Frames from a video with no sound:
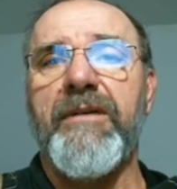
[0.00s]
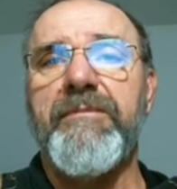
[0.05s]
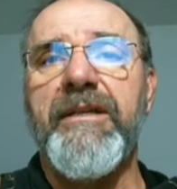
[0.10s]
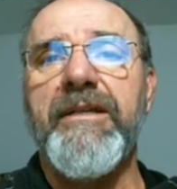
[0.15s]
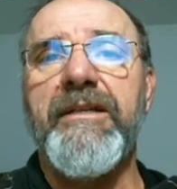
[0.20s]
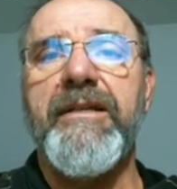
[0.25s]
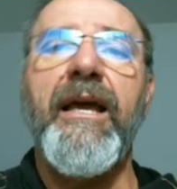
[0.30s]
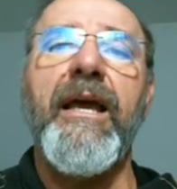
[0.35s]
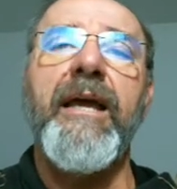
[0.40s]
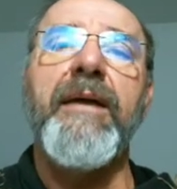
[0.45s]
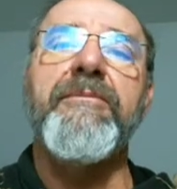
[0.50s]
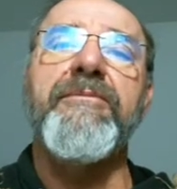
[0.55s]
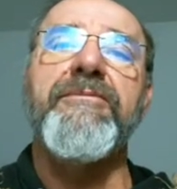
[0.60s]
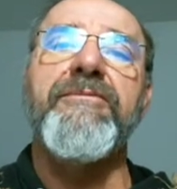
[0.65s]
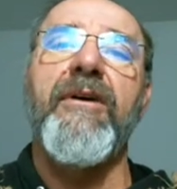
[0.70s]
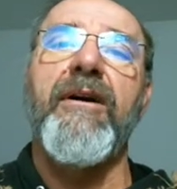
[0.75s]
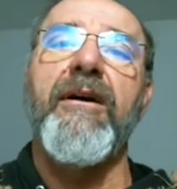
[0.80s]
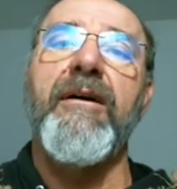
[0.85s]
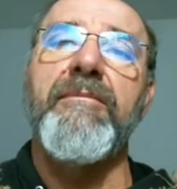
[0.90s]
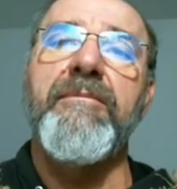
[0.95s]
It came
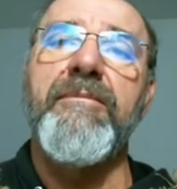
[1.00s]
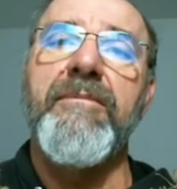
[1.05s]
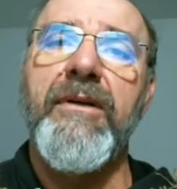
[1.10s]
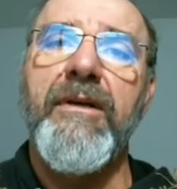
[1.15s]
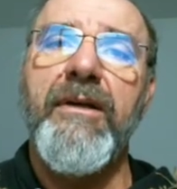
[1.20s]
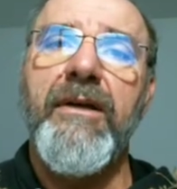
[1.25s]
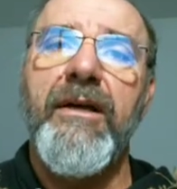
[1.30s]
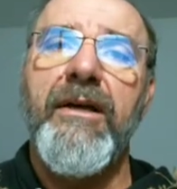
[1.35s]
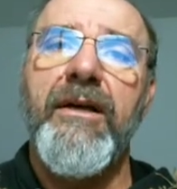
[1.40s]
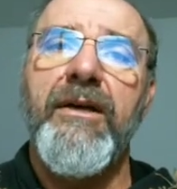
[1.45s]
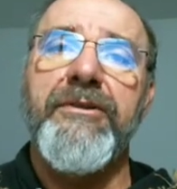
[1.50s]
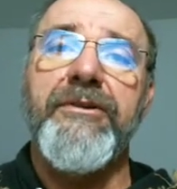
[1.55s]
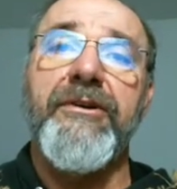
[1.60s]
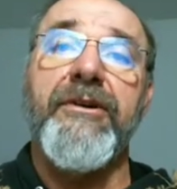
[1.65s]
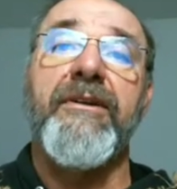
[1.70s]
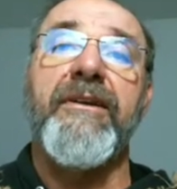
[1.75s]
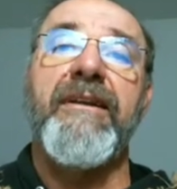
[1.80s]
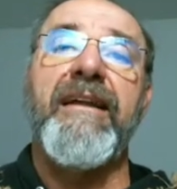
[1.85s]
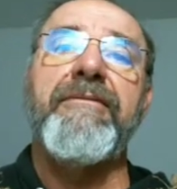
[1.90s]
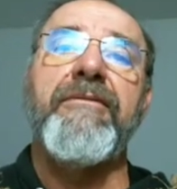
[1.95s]
from their
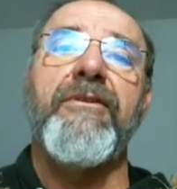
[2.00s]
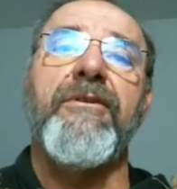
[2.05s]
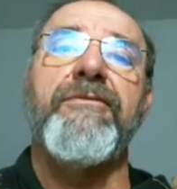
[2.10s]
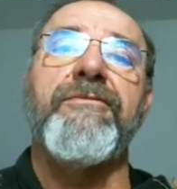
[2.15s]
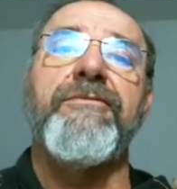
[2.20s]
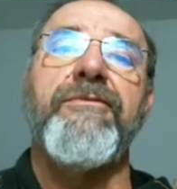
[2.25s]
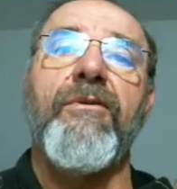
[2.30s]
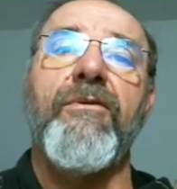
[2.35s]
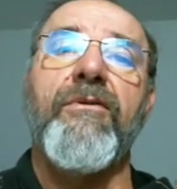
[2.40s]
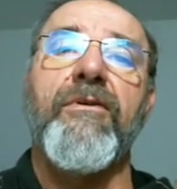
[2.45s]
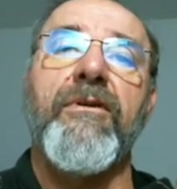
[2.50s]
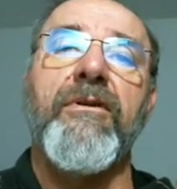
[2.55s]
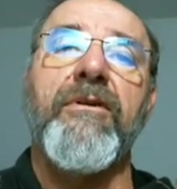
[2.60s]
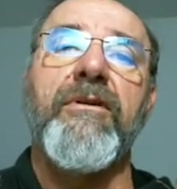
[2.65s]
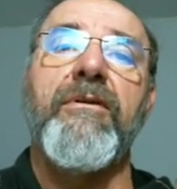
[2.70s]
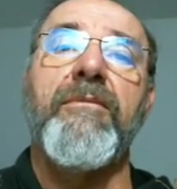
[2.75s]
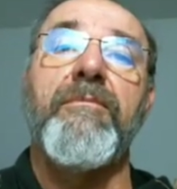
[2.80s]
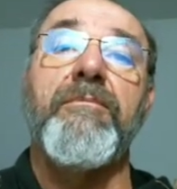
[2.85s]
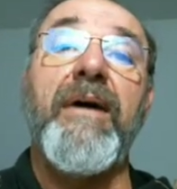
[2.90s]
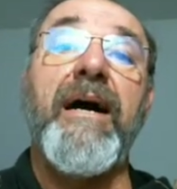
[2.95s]
level 4
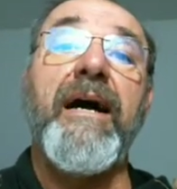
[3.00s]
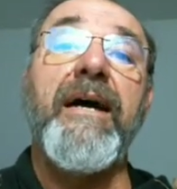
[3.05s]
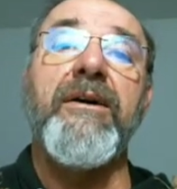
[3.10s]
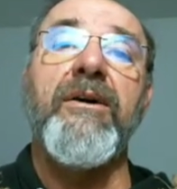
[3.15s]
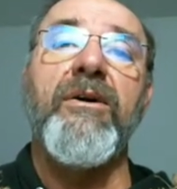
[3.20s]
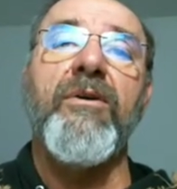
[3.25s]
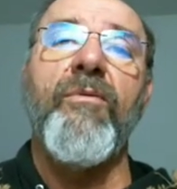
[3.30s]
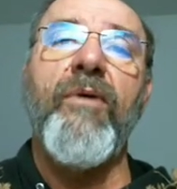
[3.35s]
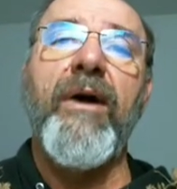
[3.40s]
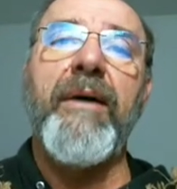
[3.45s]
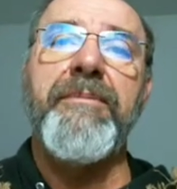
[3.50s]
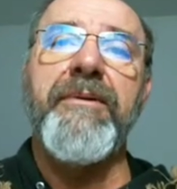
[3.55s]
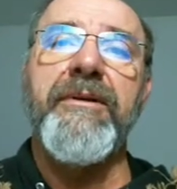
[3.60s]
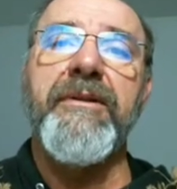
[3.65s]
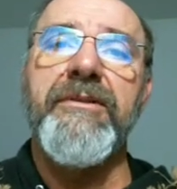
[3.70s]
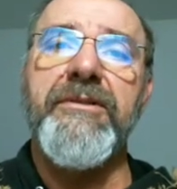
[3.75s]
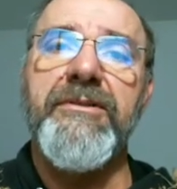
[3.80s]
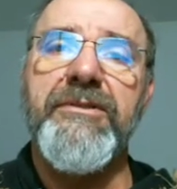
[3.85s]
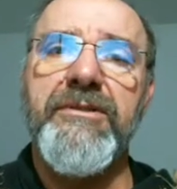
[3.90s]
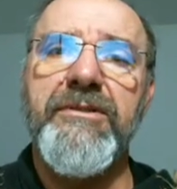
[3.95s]

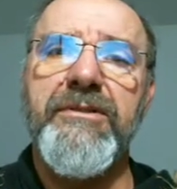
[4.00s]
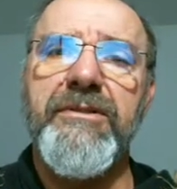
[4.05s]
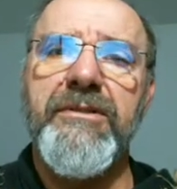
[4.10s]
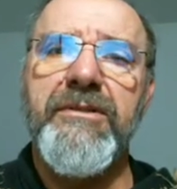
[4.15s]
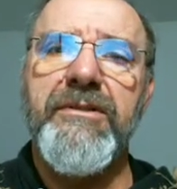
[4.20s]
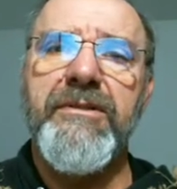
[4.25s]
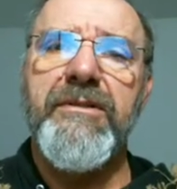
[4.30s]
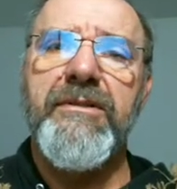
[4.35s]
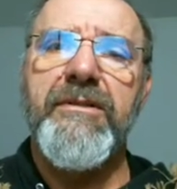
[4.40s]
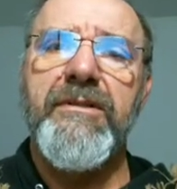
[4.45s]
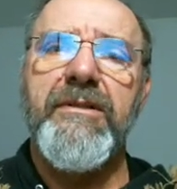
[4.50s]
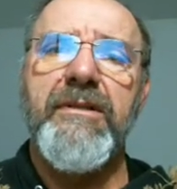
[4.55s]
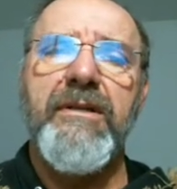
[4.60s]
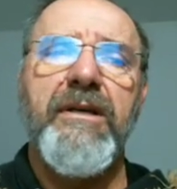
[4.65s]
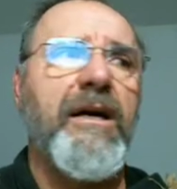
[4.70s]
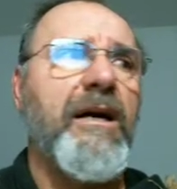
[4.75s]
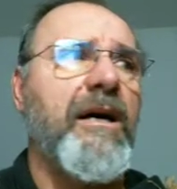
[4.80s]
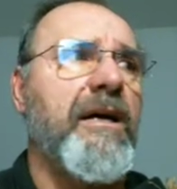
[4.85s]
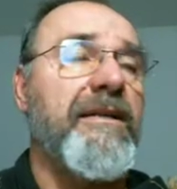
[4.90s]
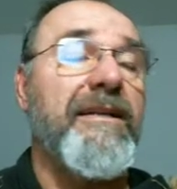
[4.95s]
bioweapons
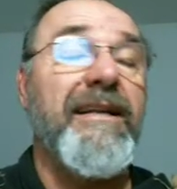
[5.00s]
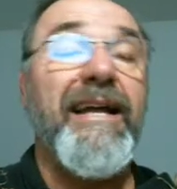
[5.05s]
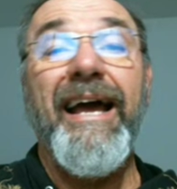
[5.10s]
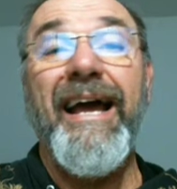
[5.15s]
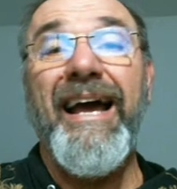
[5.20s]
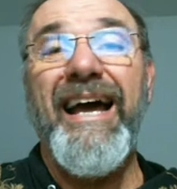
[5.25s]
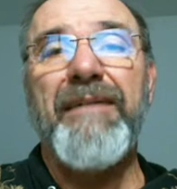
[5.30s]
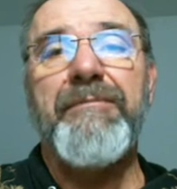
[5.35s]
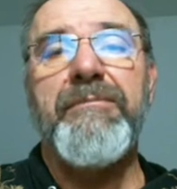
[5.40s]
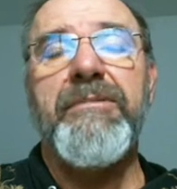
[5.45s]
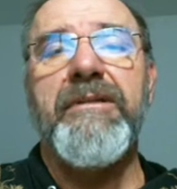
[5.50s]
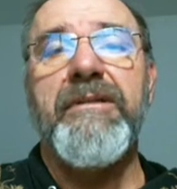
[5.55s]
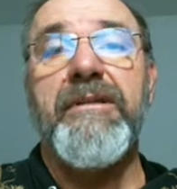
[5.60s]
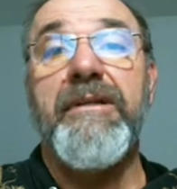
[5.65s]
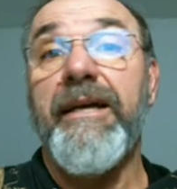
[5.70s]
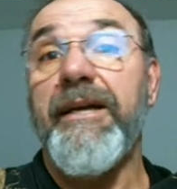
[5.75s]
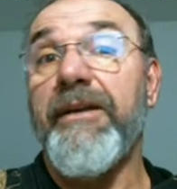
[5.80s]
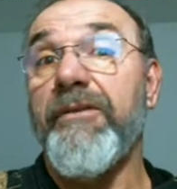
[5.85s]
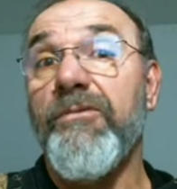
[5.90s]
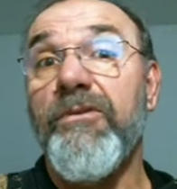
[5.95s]
lab
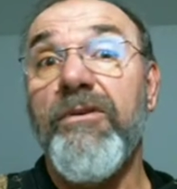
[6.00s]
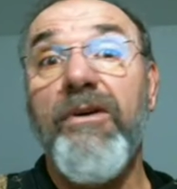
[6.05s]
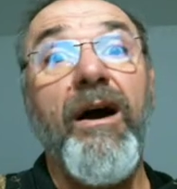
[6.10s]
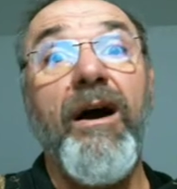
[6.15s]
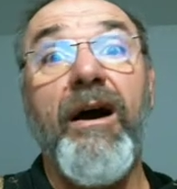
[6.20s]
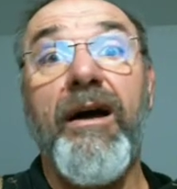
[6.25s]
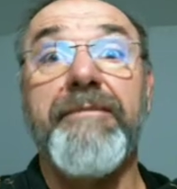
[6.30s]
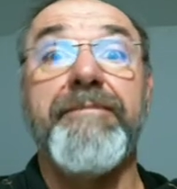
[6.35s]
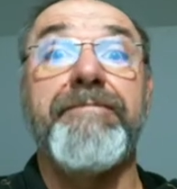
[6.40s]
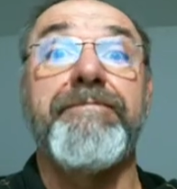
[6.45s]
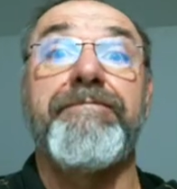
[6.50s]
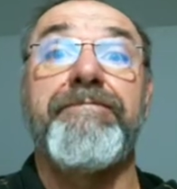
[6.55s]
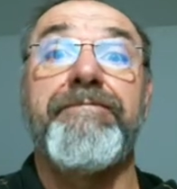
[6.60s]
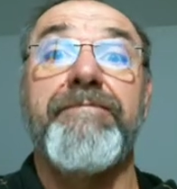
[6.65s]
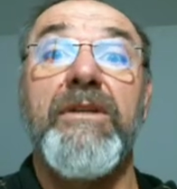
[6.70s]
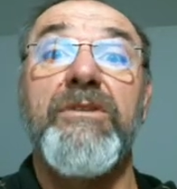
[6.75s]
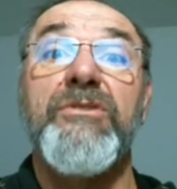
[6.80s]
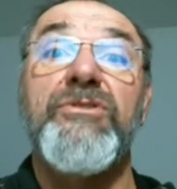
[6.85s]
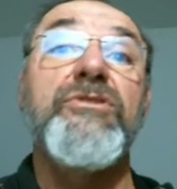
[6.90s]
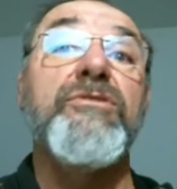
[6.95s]
in Wuhan,
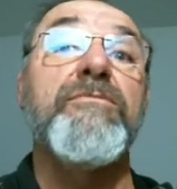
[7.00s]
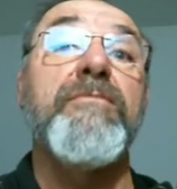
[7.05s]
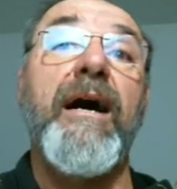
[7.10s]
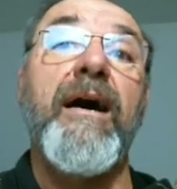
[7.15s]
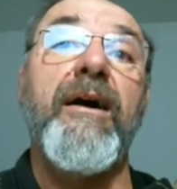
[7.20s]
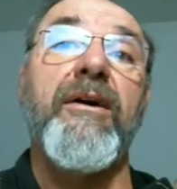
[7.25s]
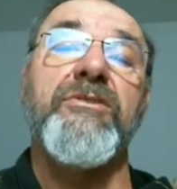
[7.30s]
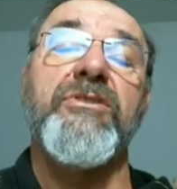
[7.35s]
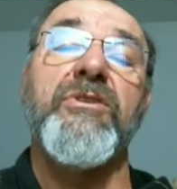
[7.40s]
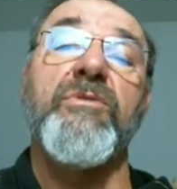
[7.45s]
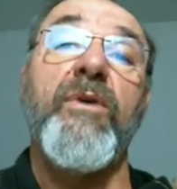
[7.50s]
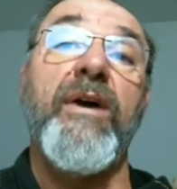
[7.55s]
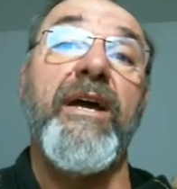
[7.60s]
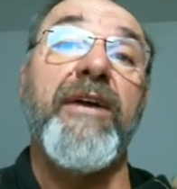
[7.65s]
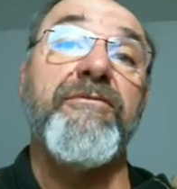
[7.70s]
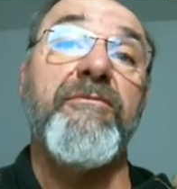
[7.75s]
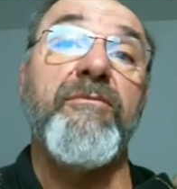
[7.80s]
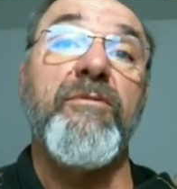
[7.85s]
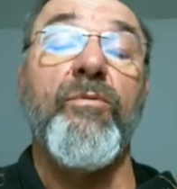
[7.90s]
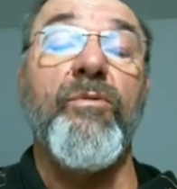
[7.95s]
2 miles away
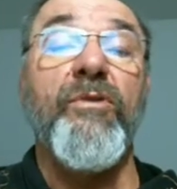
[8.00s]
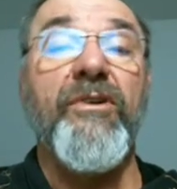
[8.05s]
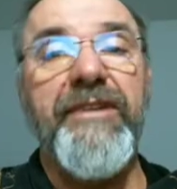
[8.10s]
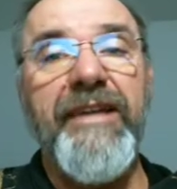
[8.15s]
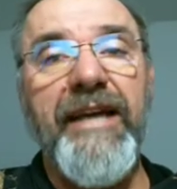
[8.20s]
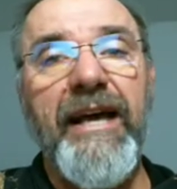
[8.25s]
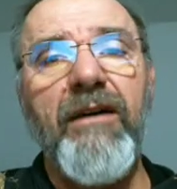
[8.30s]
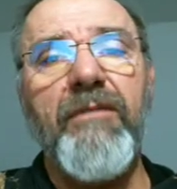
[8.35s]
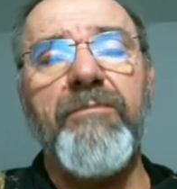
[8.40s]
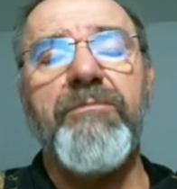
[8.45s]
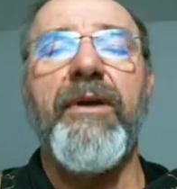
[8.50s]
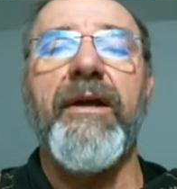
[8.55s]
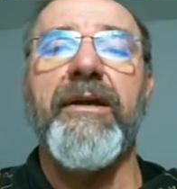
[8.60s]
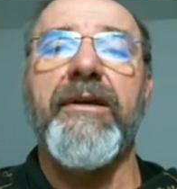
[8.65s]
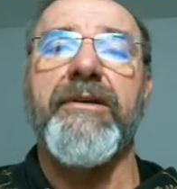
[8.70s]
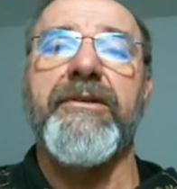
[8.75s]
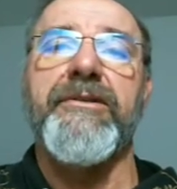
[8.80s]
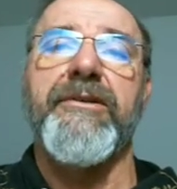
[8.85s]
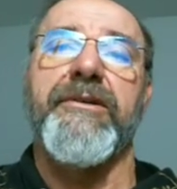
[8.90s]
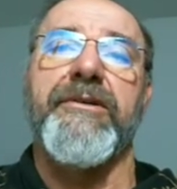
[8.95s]
from where the outbreak
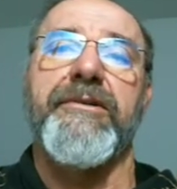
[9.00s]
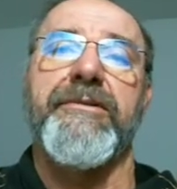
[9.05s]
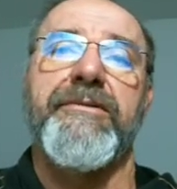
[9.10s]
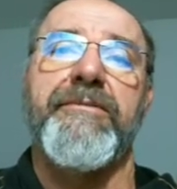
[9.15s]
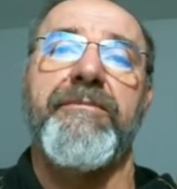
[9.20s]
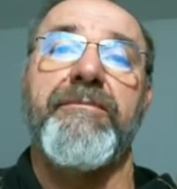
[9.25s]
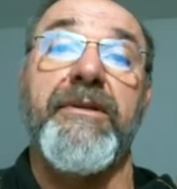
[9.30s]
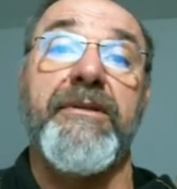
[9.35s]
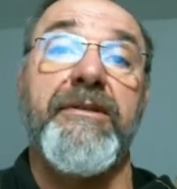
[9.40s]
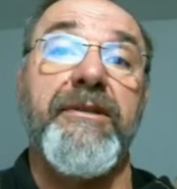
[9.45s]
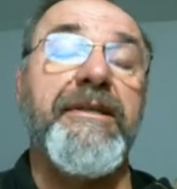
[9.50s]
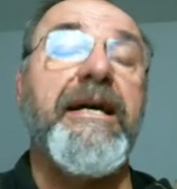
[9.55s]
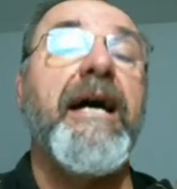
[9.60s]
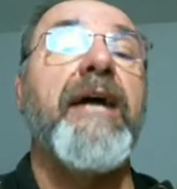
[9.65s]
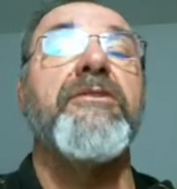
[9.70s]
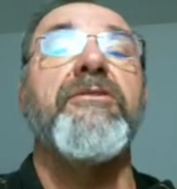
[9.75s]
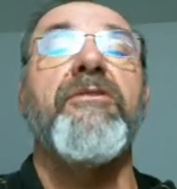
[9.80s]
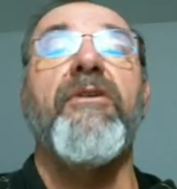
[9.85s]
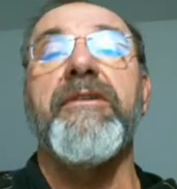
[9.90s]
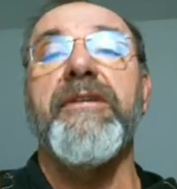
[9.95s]
occurred. But they're
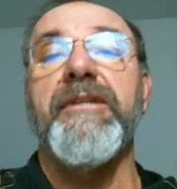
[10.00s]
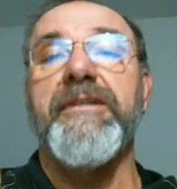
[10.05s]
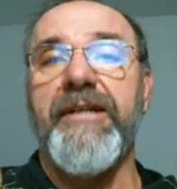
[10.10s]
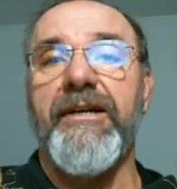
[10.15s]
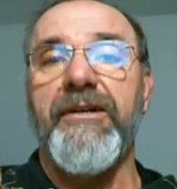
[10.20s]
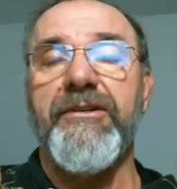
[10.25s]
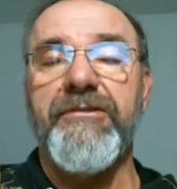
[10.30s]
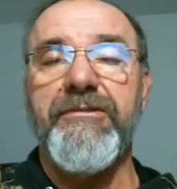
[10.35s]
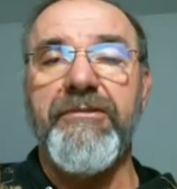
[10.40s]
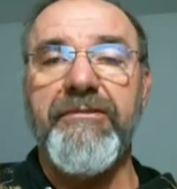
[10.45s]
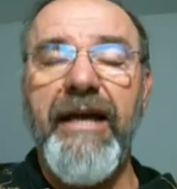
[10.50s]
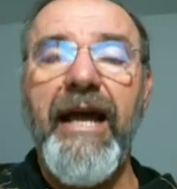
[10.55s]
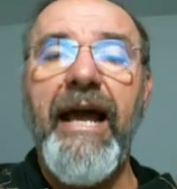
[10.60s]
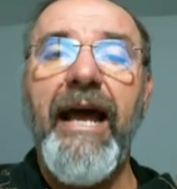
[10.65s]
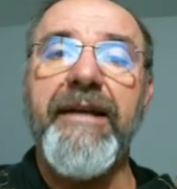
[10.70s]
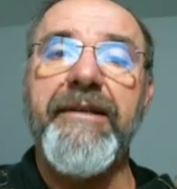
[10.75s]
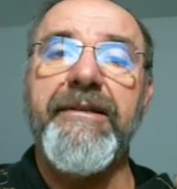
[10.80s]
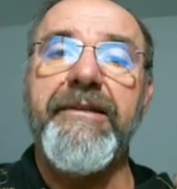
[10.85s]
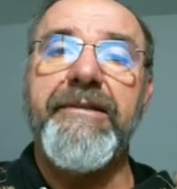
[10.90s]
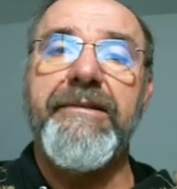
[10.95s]
not going to tell you
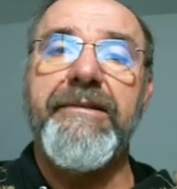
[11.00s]
that.